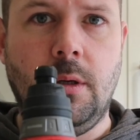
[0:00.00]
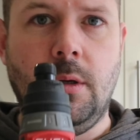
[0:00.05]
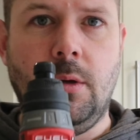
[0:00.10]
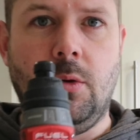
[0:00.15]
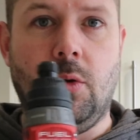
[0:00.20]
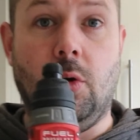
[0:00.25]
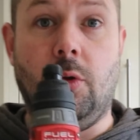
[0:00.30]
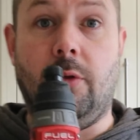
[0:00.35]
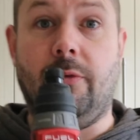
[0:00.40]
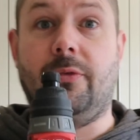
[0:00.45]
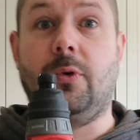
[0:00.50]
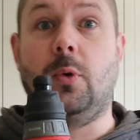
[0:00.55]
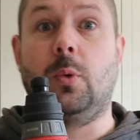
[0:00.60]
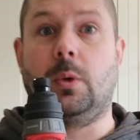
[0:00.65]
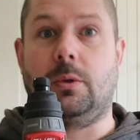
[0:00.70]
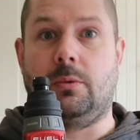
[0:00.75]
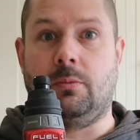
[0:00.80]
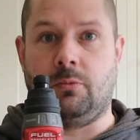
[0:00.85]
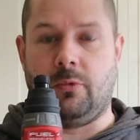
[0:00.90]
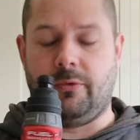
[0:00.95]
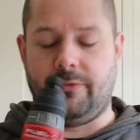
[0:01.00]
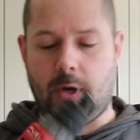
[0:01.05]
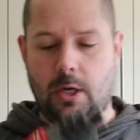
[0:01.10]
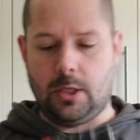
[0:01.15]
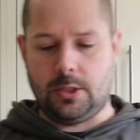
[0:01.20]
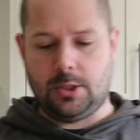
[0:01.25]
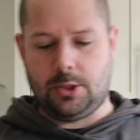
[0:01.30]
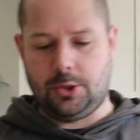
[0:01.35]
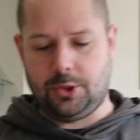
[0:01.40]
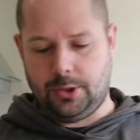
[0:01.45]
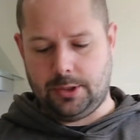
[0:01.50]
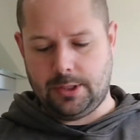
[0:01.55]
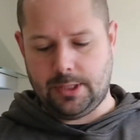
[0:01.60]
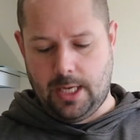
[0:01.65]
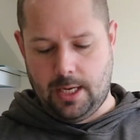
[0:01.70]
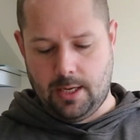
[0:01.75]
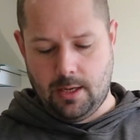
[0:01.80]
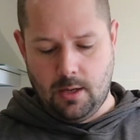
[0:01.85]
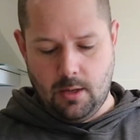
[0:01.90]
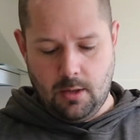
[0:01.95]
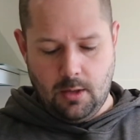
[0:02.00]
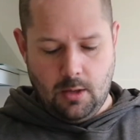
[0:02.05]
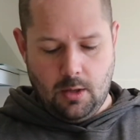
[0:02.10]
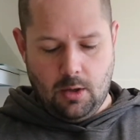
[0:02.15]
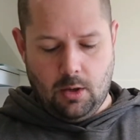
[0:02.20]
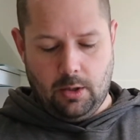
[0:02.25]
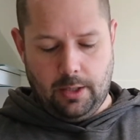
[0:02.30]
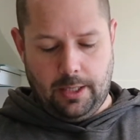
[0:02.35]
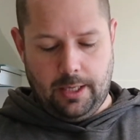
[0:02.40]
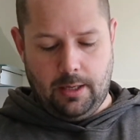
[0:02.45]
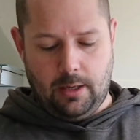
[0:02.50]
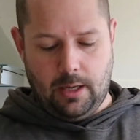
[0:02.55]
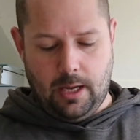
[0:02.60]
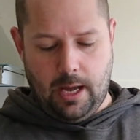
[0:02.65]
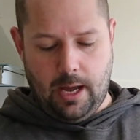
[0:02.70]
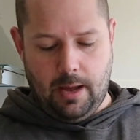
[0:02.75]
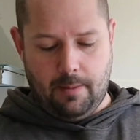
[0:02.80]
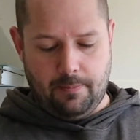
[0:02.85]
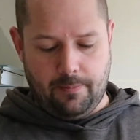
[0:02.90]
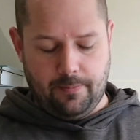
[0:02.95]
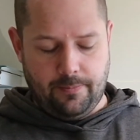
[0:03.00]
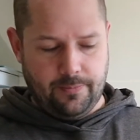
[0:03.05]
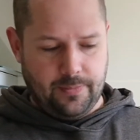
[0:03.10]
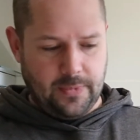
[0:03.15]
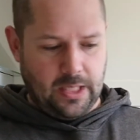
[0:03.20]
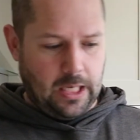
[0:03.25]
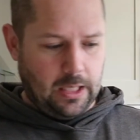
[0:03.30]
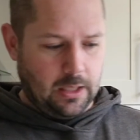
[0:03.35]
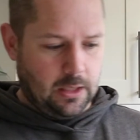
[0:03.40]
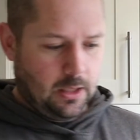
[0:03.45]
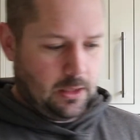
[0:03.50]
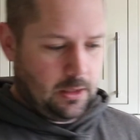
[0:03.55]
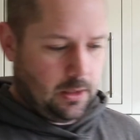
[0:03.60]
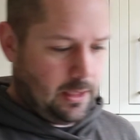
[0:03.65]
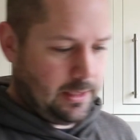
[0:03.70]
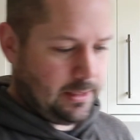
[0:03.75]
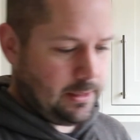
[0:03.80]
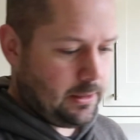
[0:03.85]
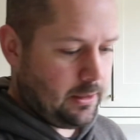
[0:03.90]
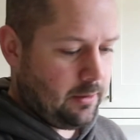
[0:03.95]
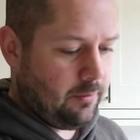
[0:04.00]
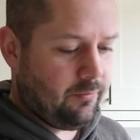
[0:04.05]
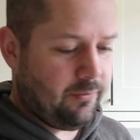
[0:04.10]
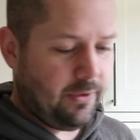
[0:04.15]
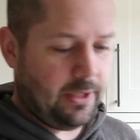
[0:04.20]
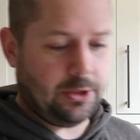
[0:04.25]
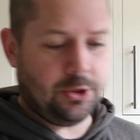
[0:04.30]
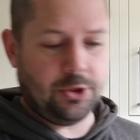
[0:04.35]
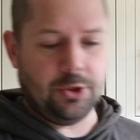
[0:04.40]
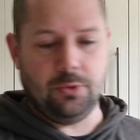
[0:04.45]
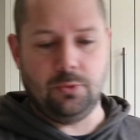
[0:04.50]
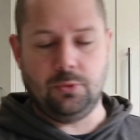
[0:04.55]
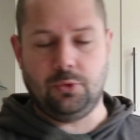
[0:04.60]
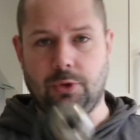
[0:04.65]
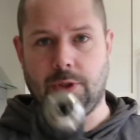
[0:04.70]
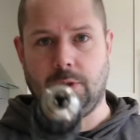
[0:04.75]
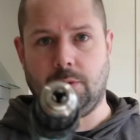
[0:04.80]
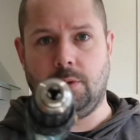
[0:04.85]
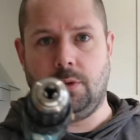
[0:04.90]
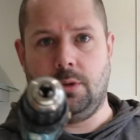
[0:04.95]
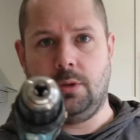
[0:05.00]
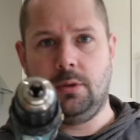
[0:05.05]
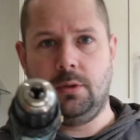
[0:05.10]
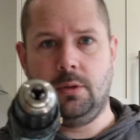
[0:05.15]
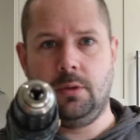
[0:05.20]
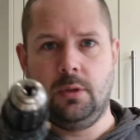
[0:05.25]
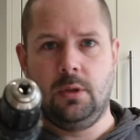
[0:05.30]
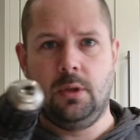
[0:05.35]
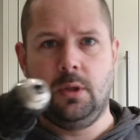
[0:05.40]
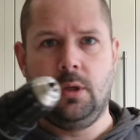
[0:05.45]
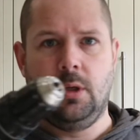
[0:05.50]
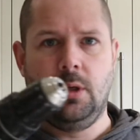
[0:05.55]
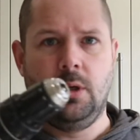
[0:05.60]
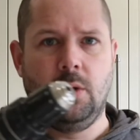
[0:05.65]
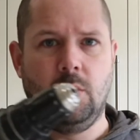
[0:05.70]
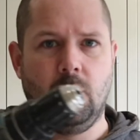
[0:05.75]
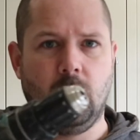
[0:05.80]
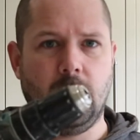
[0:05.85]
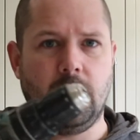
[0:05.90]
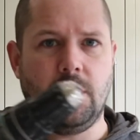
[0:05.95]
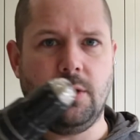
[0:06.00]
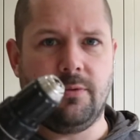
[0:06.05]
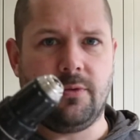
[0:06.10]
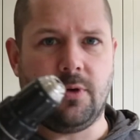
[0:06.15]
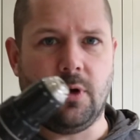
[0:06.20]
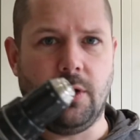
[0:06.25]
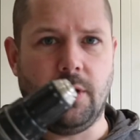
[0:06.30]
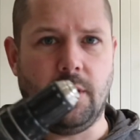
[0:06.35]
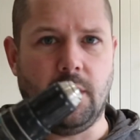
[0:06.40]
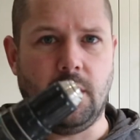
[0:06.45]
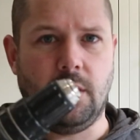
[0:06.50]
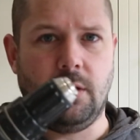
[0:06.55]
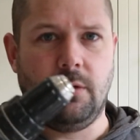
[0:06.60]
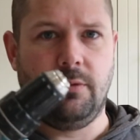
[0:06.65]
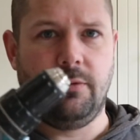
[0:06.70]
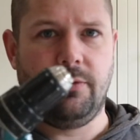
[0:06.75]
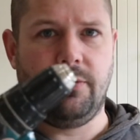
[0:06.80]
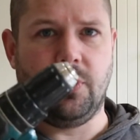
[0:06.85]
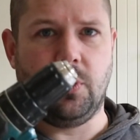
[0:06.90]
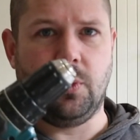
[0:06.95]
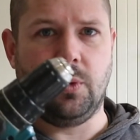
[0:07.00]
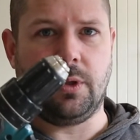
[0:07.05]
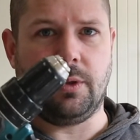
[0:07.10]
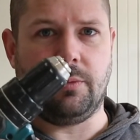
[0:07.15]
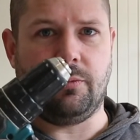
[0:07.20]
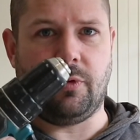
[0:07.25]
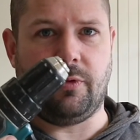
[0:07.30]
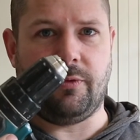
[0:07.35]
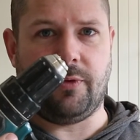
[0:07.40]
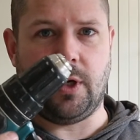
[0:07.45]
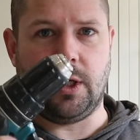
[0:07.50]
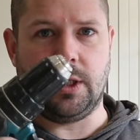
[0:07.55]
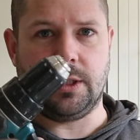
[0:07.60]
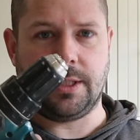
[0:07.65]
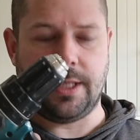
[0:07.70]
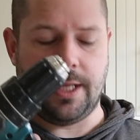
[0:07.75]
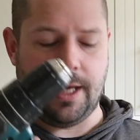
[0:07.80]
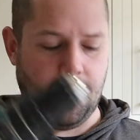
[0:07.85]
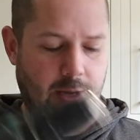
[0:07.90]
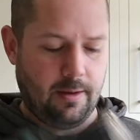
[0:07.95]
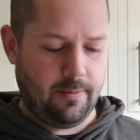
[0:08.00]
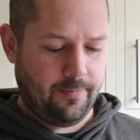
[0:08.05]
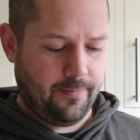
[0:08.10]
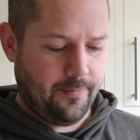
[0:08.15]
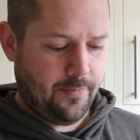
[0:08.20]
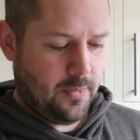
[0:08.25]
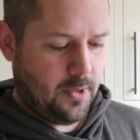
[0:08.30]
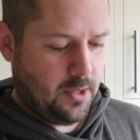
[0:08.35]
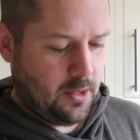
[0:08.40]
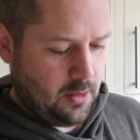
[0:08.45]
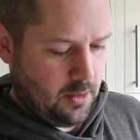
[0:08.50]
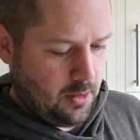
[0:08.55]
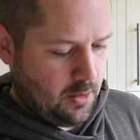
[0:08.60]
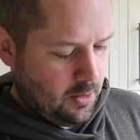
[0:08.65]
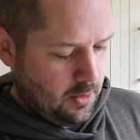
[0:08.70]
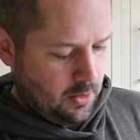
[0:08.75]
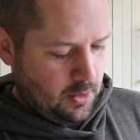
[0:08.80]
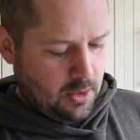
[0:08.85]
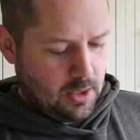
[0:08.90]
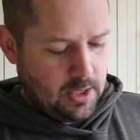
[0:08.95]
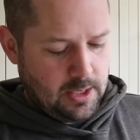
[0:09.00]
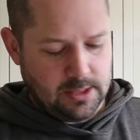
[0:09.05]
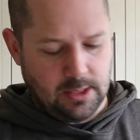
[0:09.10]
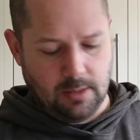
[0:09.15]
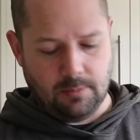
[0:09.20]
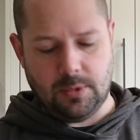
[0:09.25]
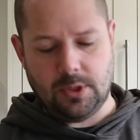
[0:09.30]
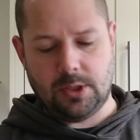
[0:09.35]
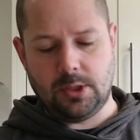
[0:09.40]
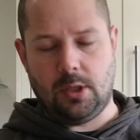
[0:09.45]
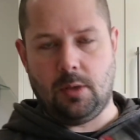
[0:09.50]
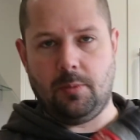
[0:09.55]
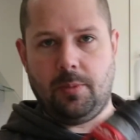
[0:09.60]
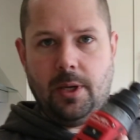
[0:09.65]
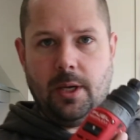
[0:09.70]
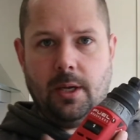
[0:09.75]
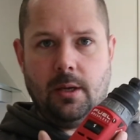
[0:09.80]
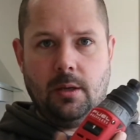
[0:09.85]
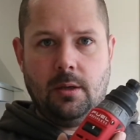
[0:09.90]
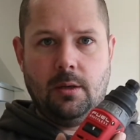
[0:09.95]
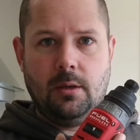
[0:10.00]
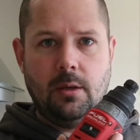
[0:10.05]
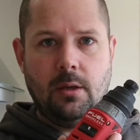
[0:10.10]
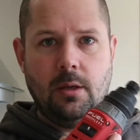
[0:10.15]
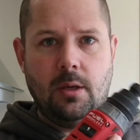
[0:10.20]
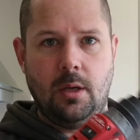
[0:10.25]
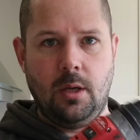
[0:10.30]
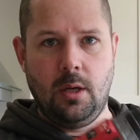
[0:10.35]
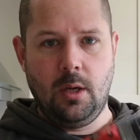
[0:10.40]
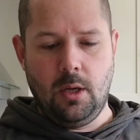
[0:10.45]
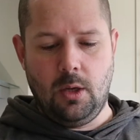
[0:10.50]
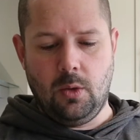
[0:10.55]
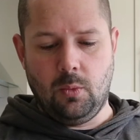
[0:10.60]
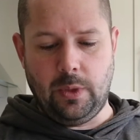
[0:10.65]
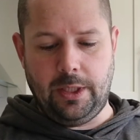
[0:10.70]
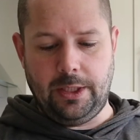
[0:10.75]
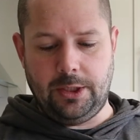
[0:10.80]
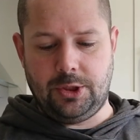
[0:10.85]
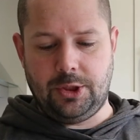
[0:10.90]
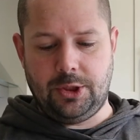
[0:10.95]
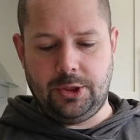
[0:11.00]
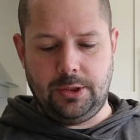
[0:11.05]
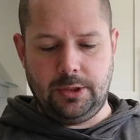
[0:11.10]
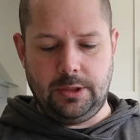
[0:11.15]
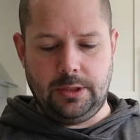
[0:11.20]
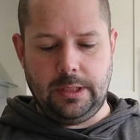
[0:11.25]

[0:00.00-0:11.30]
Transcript: or the forward and reverse I should say, on it. Unlike a conventional drill, where you've got the forward and reverse there, it's up the top here, which